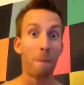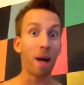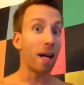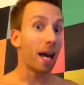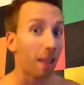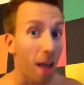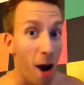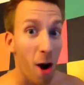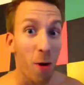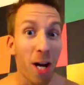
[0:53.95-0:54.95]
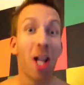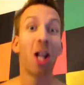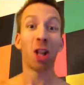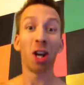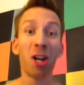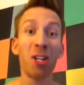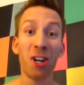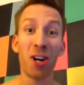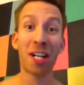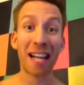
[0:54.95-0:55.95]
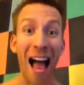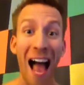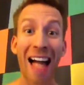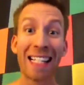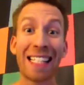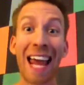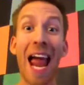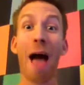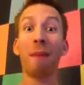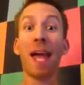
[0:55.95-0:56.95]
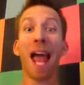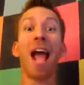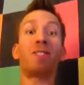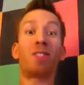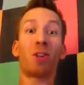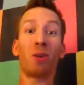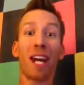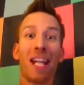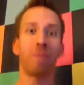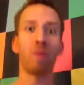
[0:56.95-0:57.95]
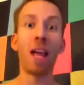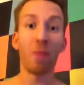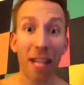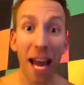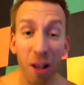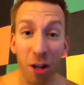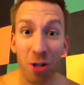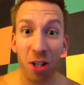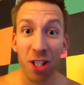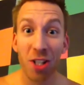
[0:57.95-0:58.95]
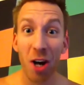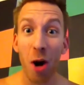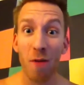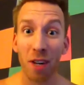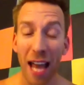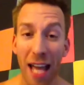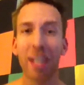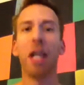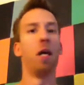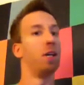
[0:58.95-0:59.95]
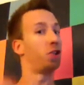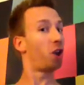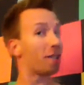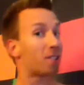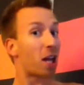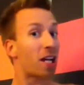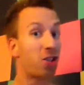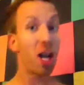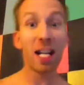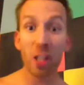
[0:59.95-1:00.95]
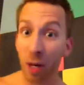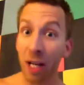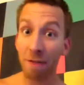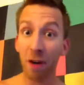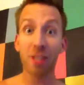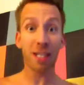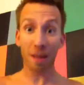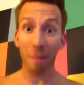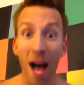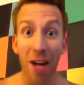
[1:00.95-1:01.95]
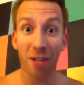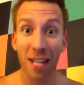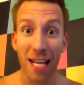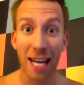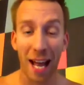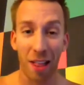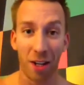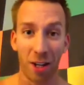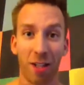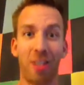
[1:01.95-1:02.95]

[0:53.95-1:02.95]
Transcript: But hello, Learn your goddamn history! The calendar is going to start over again, just like January 1st in the modern day calendar.